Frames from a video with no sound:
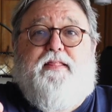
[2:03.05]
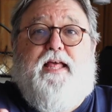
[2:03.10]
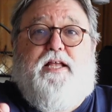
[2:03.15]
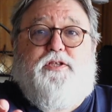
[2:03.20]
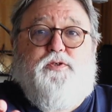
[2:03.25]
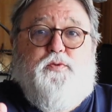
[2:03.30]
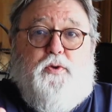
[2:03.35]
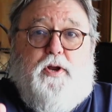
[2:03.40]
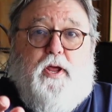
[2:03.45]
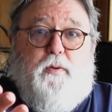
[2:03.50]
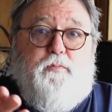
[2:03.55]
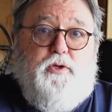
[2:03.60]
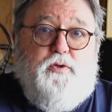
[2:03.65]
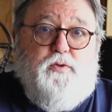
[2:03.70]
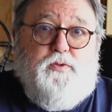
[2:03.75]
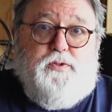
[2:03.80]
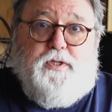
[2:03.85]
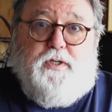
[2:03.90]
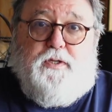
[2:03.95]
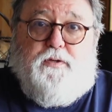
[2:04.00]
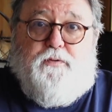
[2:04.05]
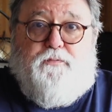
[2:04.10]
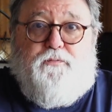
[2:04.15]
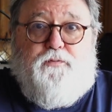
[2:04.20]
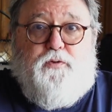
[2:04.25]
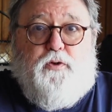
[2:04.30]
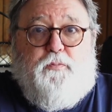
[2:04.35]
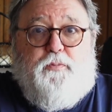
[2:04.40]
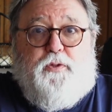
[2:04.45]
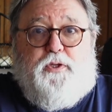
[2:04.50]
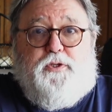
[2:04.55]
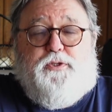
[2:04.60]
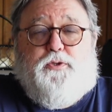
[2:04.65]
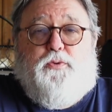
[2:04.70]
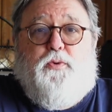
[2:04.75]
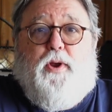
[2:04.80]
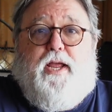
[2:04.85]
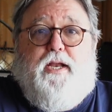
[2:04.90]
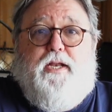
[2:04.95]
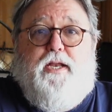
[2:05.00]
that's what I'm using to film this
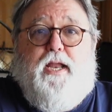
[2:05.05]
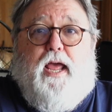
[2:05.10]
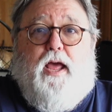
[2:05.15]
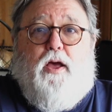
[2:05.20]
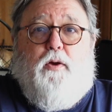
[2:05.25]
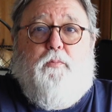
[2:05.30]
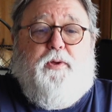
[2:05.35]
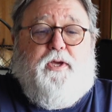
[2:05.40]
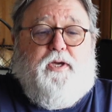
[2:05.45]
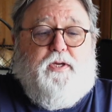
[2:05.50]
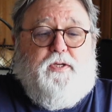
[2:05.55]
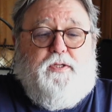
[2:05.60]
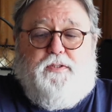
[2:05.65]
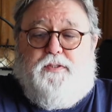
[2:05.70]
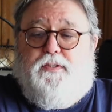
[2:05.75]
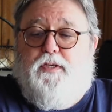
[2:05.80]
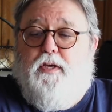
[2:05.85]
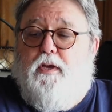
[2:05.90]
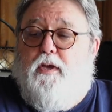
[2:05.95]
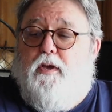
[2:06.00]
right now because